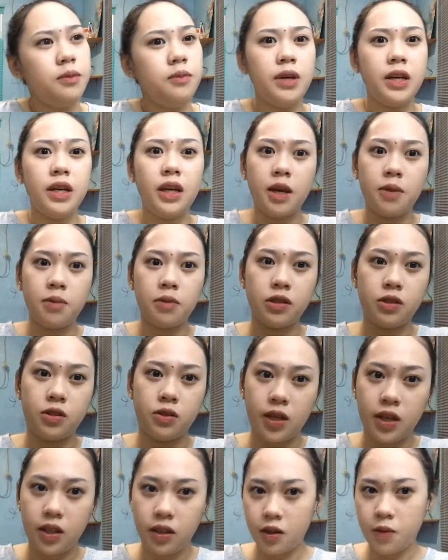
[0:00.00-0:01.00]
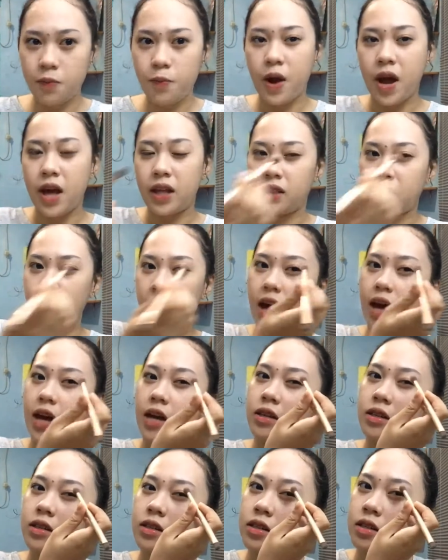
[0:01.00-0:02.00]
being able to interpret
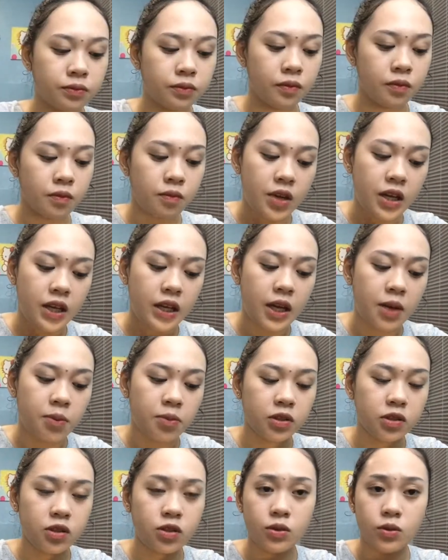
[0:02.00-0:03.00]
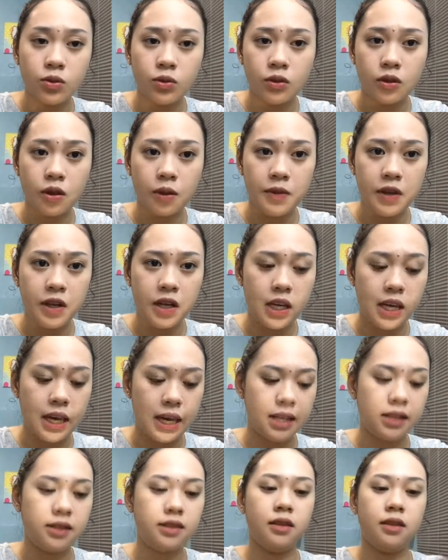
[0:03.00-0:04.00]
and being able to
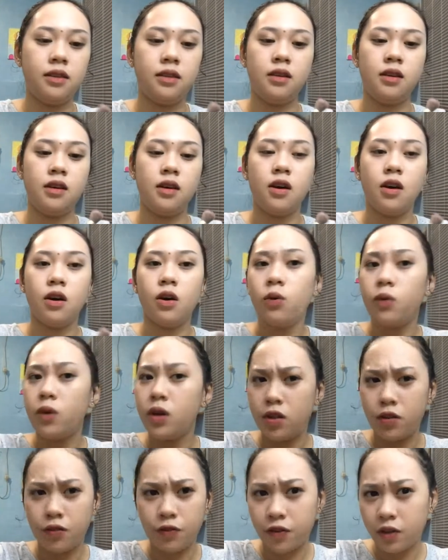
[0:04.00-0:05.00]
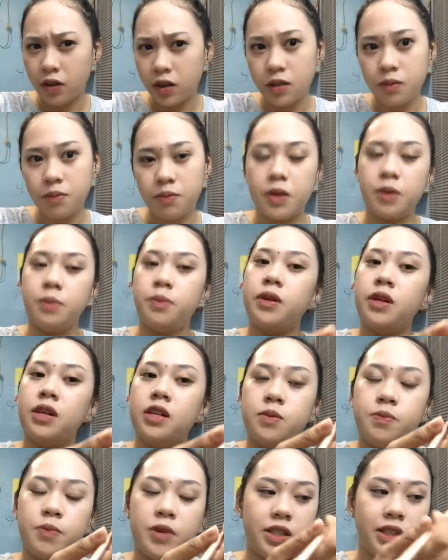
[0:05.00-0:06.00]
communicate with foreign people,
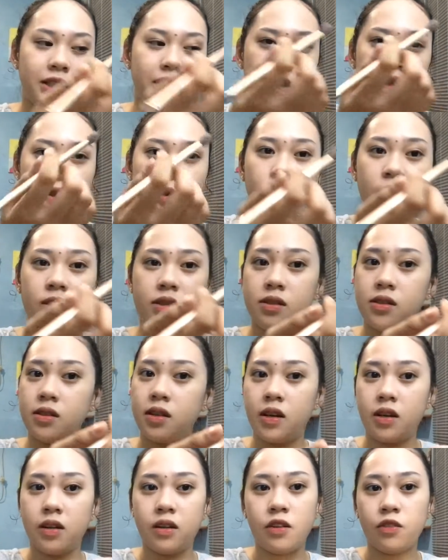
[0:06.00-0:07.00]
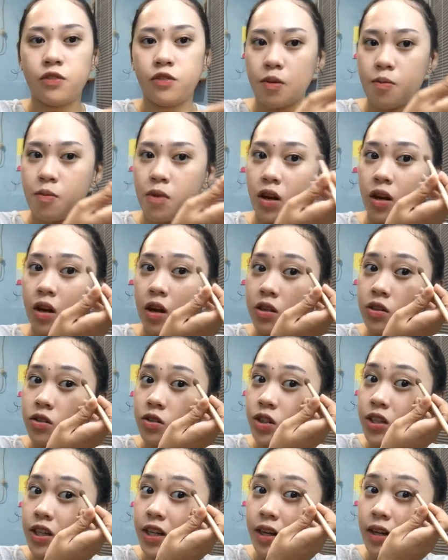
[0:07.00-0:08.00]
especially the ones that are not from our
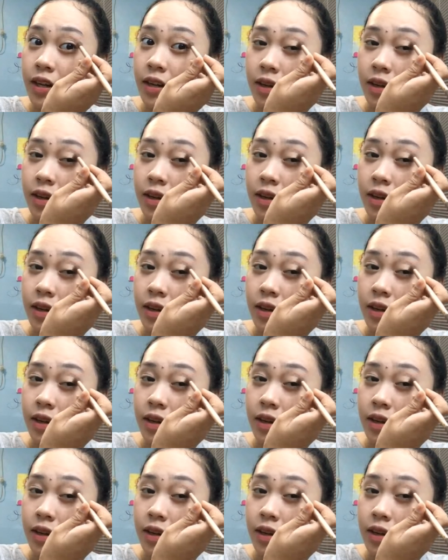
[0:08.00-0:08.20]
country.